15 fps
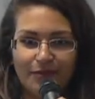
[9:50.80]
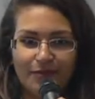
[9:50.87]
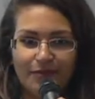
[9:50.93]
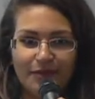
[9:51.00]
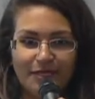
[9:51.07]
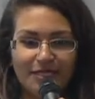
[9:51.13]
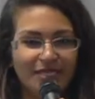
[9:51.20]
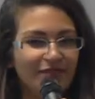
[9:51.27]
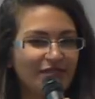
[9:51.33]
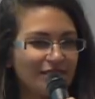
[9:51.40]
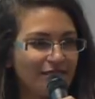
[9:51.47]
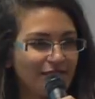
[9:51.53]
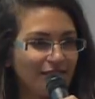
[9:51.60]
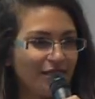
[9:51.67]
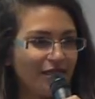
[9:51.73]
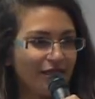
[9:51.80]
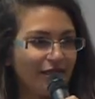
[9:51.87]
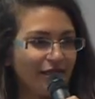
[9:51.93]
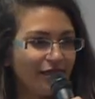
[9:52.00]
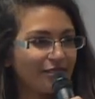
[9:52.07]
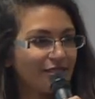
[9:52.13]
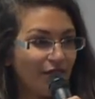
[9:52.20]
perceive us into
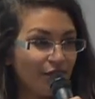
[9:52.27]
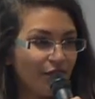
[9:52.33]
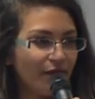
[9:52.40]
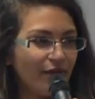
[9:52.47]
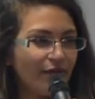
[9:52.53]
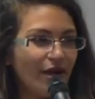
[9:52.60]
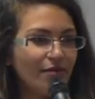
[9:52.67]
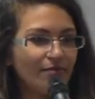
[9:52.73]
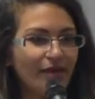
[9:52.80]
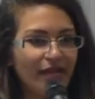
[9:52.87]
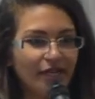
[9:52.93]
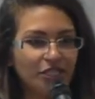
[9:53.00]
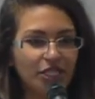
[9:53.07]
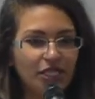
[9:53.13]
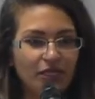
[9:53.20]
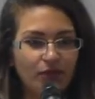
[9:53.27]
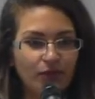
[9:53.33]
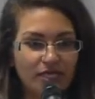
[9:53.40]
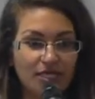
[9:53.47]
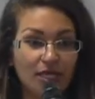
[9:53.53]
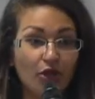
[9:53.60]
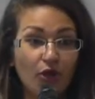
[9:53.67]
thinking it's the other way around, but actually
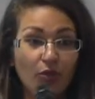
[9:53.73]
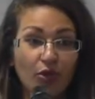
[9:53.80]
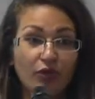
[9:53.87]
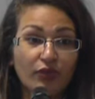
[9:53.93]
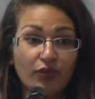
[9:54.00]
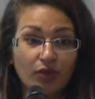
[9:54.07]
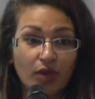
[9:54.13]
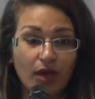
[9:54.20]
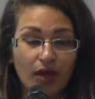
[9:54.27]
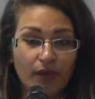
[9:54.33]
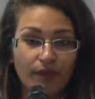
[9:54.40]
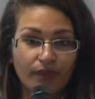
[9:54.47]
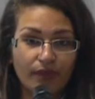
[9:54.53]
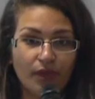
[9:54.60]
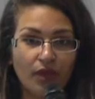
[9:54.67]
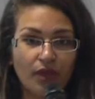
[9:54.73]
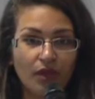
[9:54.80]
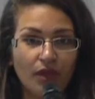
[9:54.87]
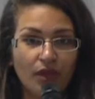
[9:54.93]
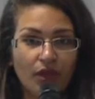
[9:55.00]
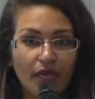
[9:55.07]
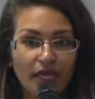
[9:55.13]
we see a lot more
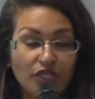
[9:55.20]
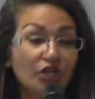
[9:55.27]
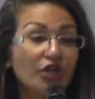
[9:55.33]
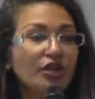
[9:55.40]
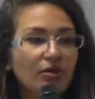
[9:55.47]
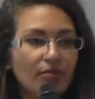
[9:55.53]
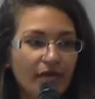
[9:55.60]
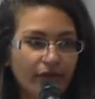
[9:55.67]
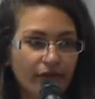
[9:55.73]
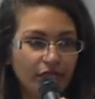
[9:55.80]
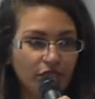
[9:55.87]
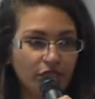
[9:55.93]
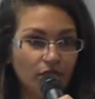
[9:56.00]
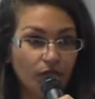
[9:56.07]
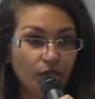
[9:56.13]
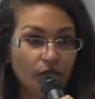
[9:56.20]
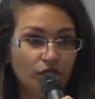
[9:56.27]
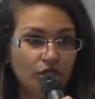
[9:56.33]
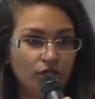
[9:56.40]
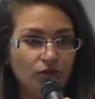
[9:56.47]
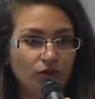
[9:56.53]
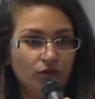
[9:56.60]
internal migration than we
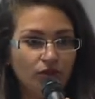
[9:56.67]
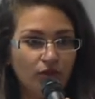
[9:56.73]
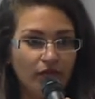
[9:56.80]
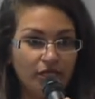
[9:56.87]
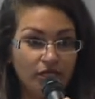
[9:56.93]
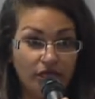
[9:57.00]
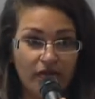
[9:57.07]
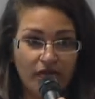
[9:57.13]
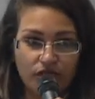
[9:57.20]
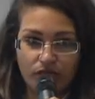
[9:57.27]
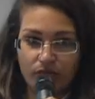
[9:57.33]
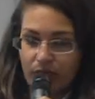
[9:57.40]
do international